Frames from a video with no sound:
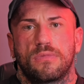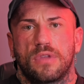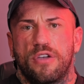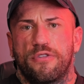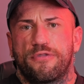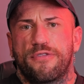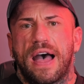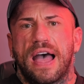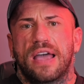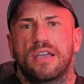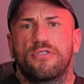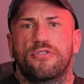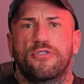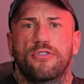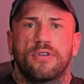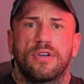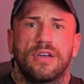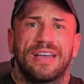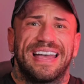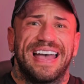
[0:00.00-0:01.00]

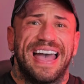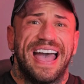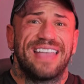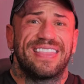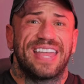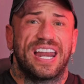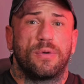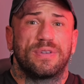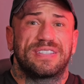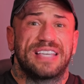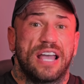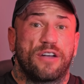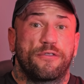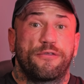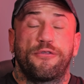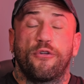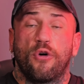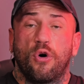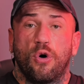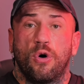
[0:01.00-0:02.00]
5, and then I will take
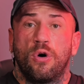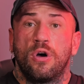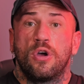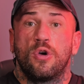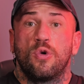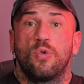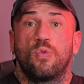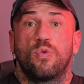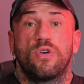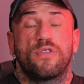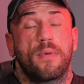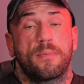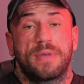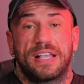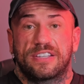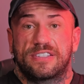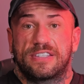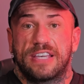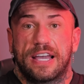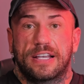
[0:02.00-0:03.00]
4 with my
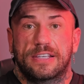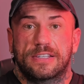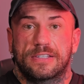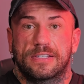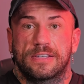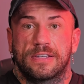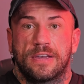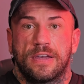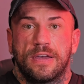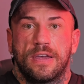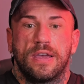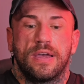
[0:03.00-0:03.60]
meal 6.